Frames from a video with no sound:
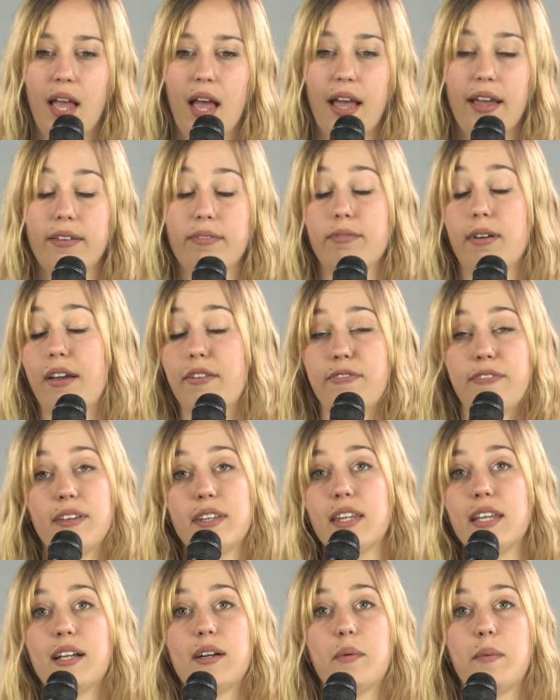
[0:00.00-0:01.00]
I I
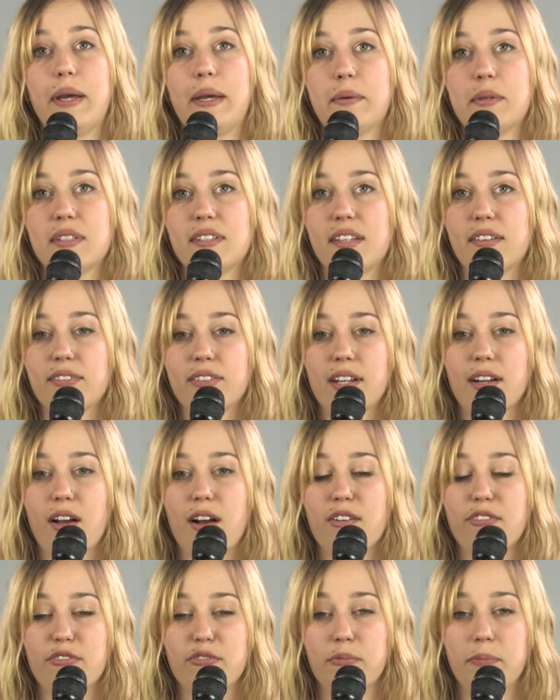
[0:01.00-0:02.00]
feel like a weight was lifted
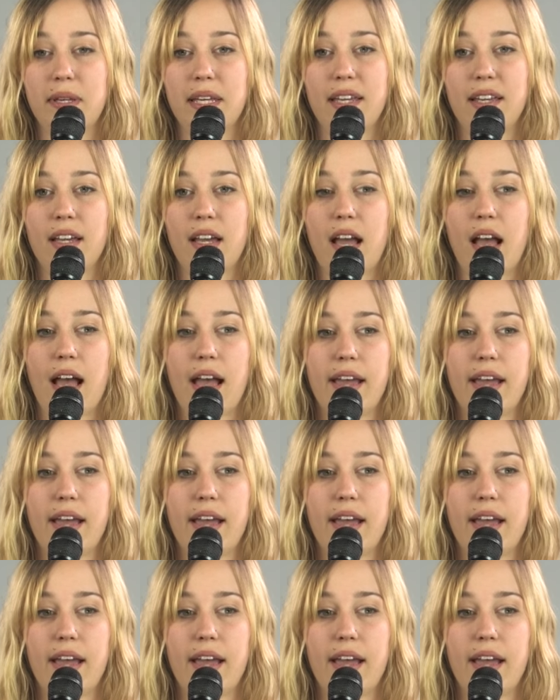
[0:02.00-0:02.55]
off me.